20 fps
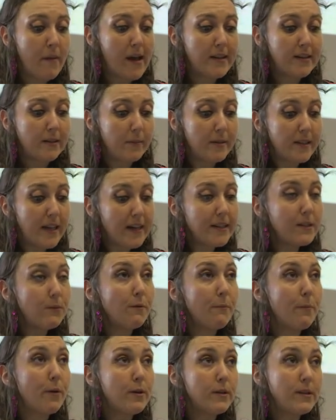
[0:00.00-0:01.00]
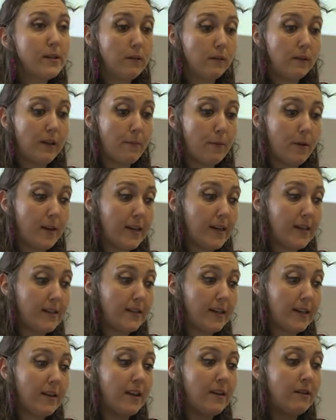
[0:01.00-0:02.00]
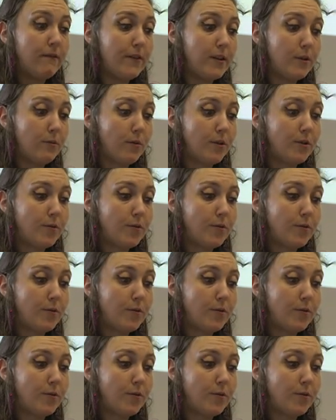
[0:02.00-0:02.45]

as obsessed with personal liberties and individual